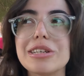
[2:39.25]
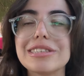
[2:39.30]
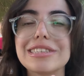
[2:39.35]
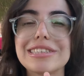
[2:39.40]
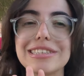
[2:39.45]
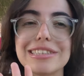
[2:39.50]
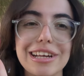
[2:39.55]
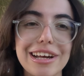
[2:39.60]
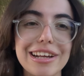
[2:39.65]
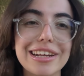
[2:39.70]

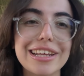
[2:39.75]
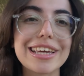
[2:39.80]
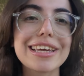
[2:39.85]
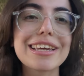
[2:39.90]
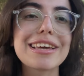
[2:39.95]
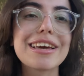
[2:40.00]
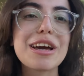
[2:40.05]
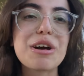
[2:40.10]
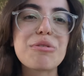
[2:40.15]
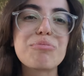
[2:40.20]
stunning,
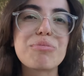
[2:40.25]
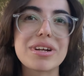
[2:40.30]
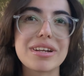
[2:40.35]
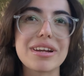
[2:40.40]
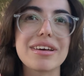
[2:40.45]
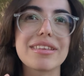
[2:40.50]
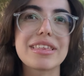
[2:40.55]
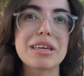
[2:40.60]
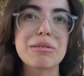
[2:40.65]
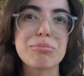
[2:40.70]
but
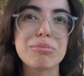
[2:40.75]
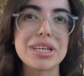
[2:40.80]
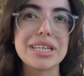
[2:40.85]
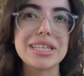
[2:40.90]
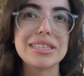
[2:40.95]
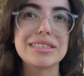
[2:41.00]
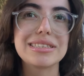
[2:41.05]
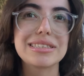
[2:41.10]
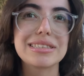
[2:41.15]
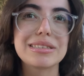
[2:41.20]
nothing
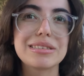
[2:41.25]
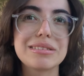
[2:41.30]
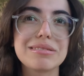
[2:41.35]
beats